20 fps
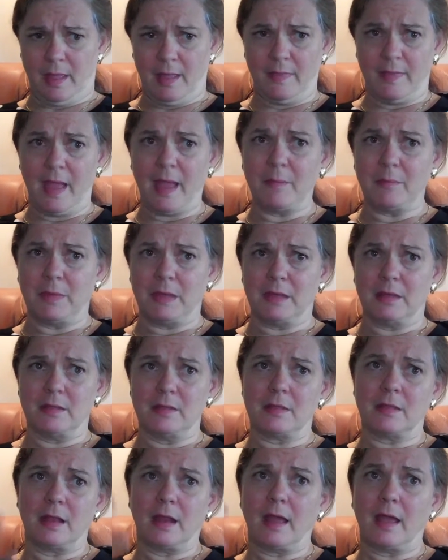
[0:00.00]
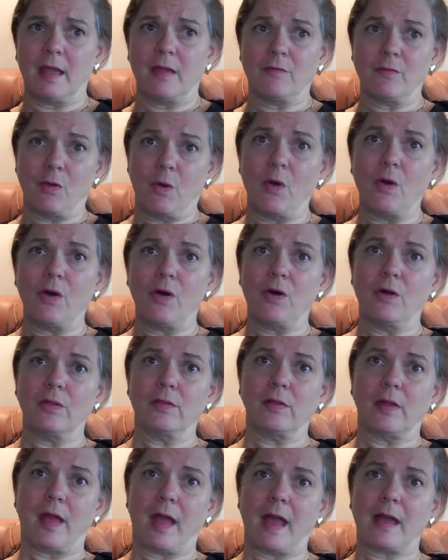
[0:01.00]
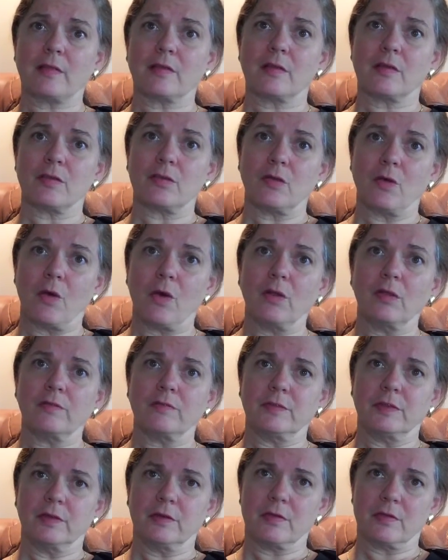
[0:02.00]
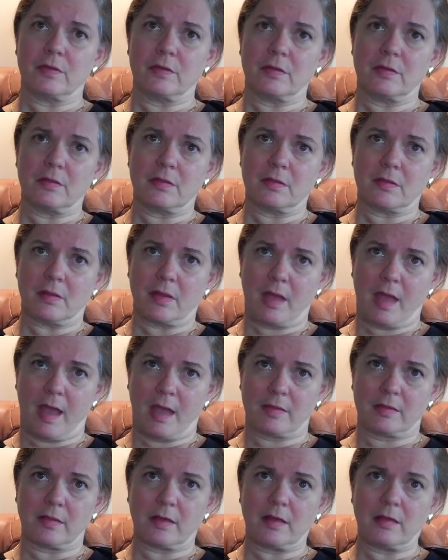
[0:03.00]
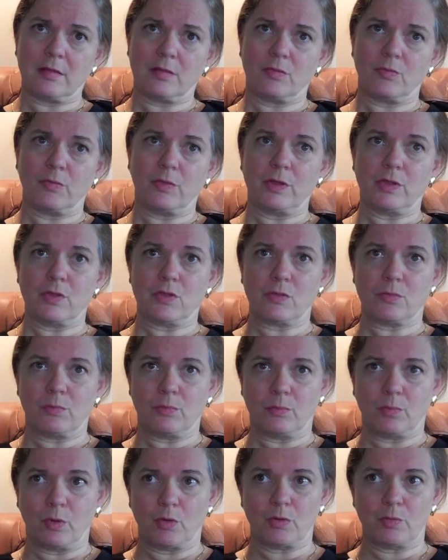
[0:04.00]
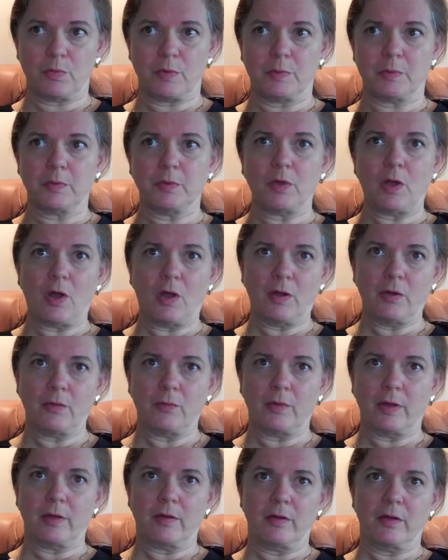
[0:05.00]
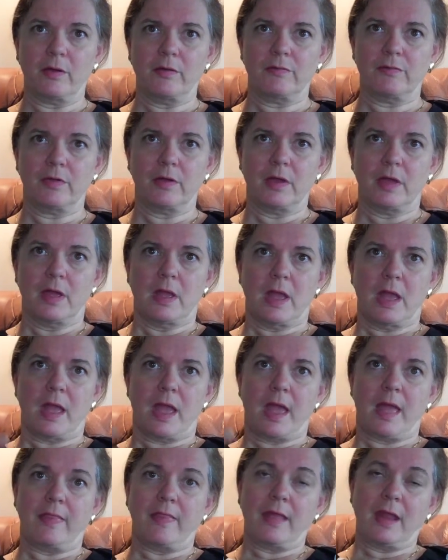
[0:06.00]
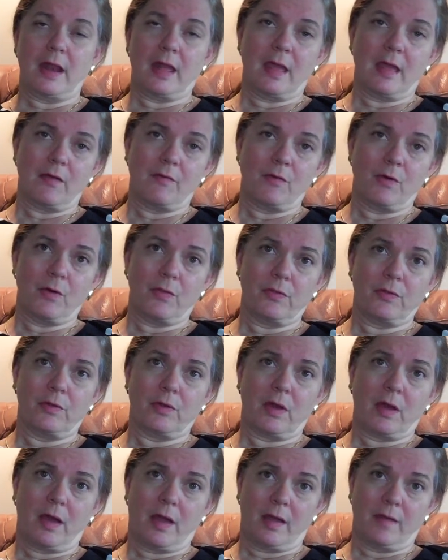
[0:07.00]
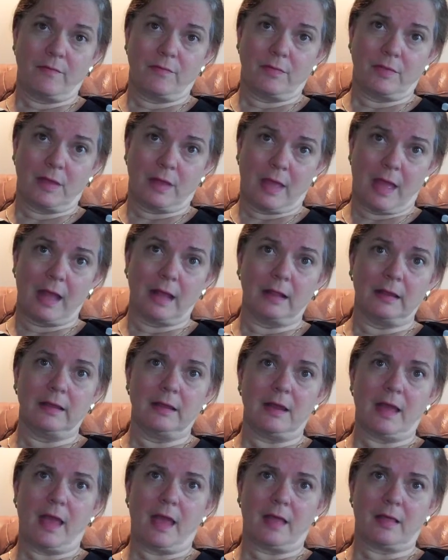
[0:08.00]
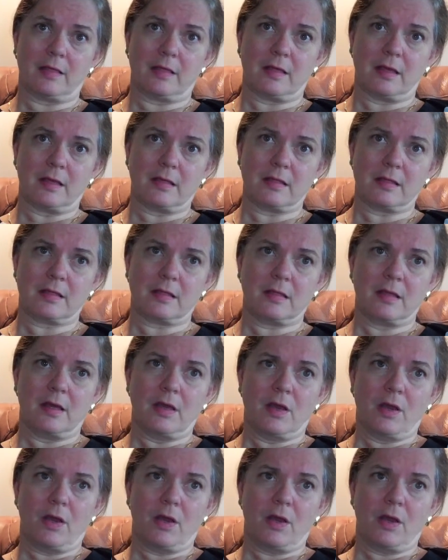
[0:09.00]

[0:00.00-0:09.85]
And that means that I have all access to all of Nielsen's assets, which most people are aware of. And then I have the Catalina assets.